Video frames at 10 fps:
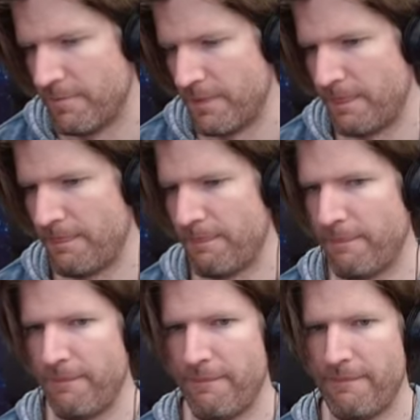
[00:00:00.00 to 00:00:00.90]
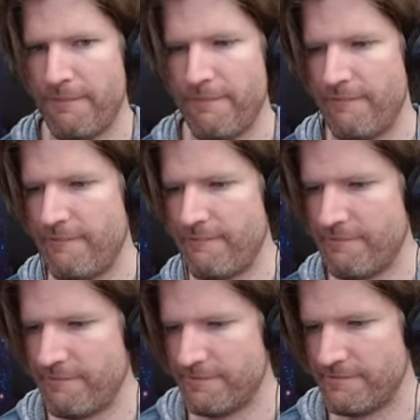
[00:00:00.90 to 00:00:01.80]

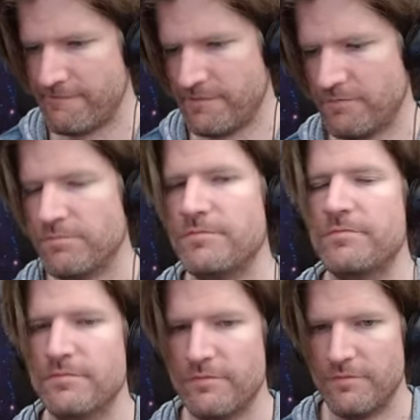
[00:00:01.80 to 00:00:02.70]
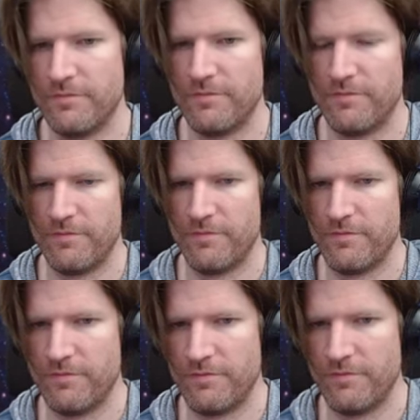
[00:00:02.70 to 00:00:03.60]

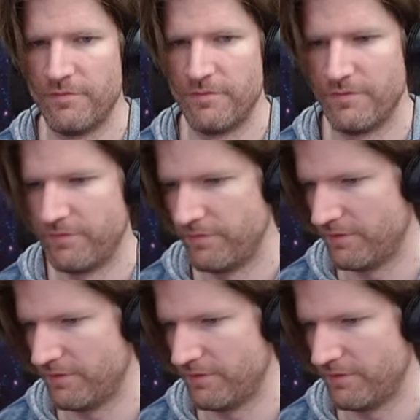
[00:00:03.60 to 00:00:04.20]
(not speaking)